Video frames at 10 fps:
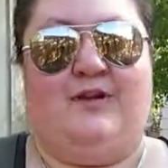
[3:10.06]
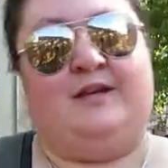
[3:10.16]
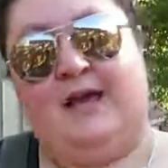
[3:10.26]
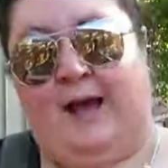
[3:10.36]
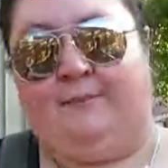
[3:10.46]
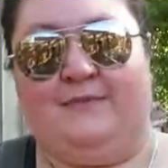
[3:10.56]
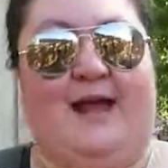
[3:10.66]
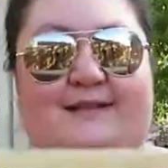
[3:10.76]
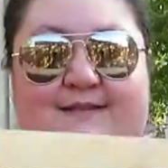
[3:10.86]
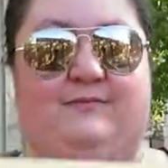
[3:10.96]
yeah,
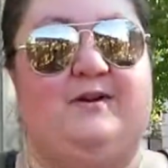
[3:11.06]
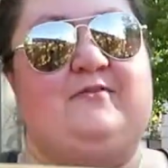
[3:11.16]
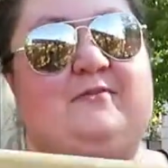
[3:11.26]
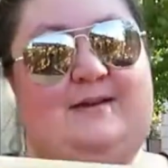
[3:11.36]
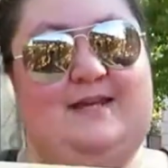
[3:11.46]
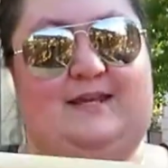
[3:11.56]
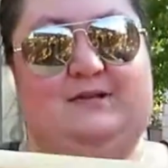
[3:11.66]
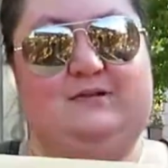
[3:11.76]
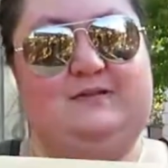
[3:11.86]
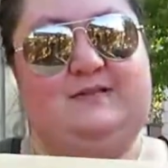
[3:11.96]
that's the wood we
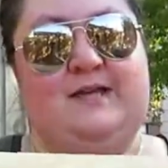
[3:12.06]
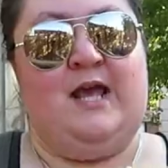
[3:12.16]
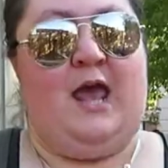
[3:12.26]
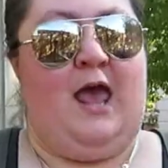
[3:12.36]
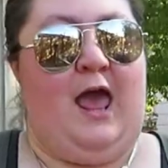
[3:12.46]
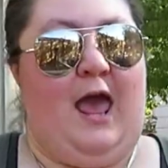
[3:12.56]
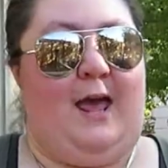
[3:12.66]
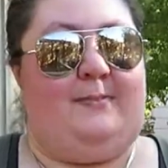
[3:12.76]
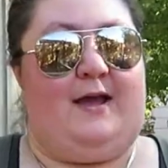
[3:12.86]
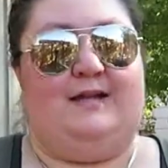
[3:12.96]
use.
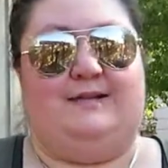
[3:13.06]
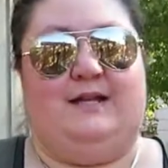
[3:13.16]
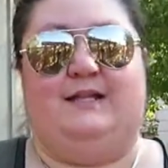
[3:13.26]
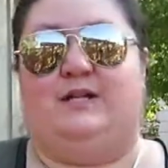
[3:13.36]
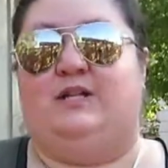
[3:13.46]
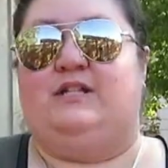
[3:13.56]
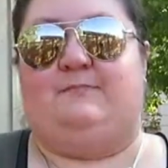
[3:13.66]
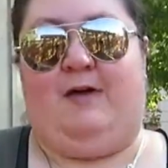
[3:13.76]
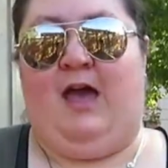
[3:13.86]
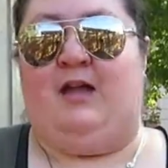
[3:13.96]
And like I said, it's going to
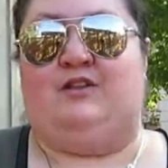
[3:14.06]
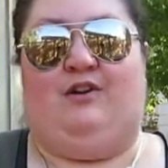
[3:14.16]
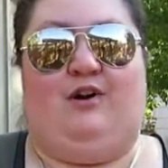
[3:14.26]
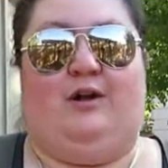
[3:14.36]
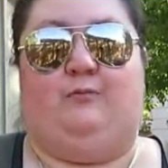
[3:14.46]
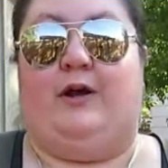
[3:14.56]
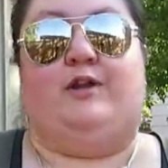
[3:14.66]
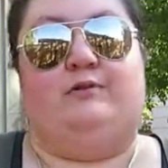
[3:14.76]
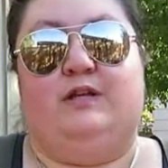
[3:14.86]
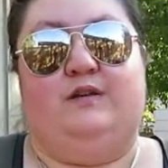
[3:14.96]
depend on where
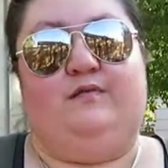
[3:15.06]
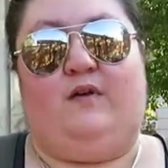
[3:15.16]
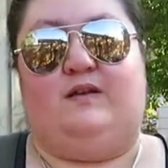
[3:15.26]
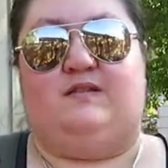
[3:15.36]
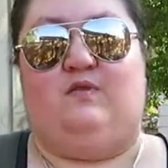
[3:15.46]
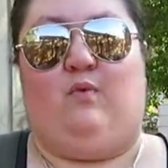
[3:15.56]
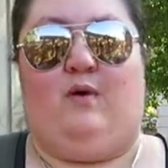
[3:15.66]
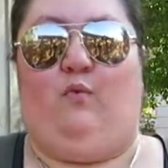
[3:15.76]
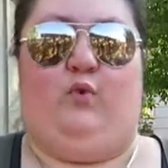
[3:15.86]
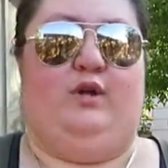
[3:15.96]
you live as to what
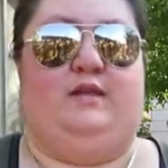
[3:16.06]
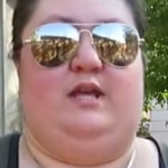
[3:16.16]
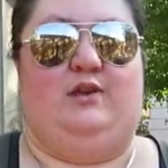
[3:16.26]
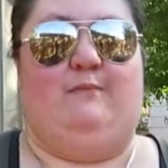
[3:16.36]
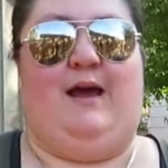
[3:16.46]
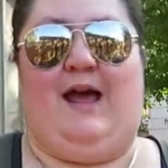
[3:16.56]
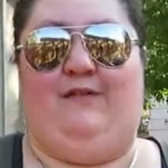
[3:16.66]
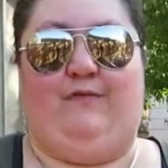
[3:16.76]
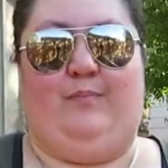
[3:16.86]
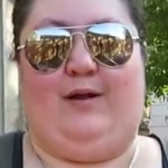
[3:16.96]
wood that you might have
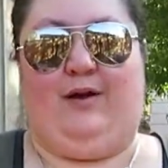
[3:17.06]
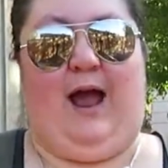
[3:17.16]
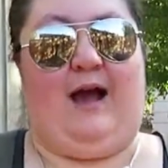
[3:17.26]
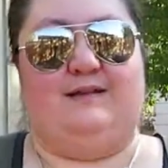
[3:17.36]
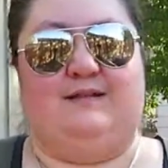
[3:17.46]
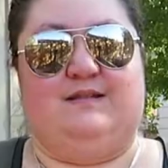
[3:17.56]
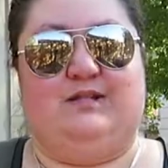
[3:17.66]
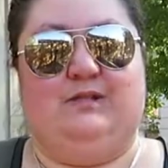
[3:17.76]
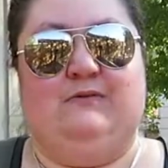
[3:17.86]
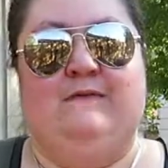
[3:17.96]
better access
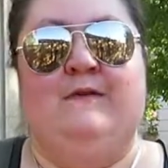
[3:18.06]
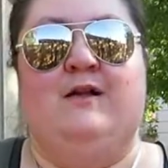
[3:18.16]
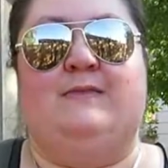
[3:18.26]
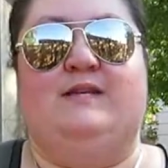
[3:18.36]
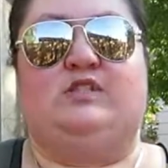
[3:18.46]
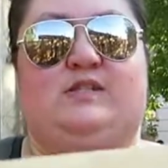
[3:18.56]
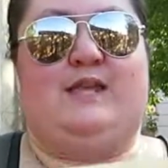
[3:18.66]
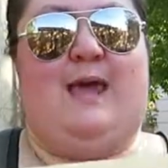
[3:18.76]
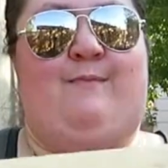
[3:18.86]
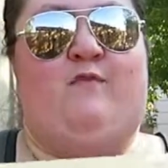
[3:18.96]
to. This just
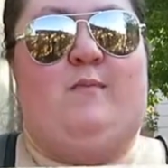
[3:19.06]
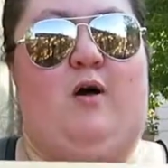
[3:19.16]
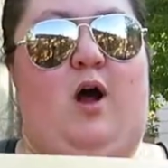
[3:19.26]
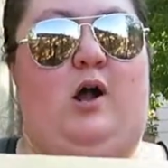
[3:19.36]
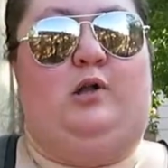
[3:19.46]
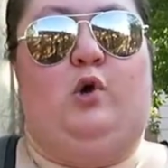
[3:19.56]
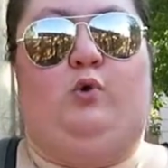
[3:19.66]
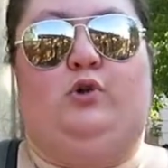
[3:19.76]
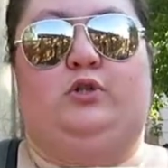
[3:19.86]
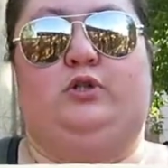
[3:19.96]
came from our
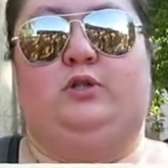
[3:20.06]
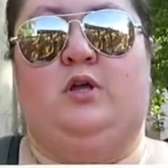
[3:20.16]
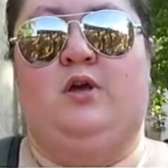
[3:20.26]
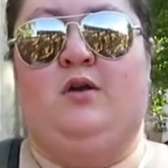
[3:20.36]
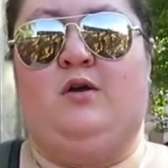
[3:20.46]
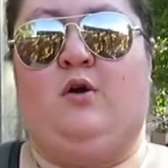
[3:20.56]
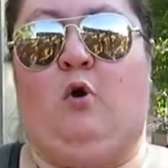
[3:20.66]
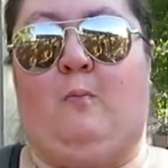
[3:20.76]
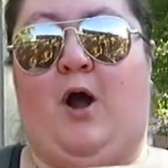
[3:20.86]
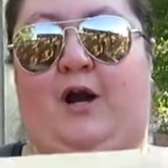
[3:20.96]
local
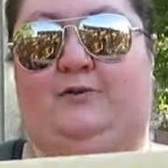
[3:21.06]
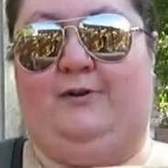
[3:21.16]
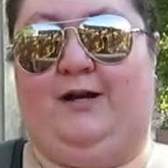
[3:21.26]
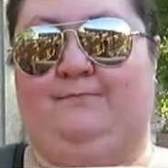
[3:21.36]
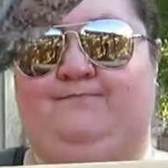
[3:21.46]
home hardware.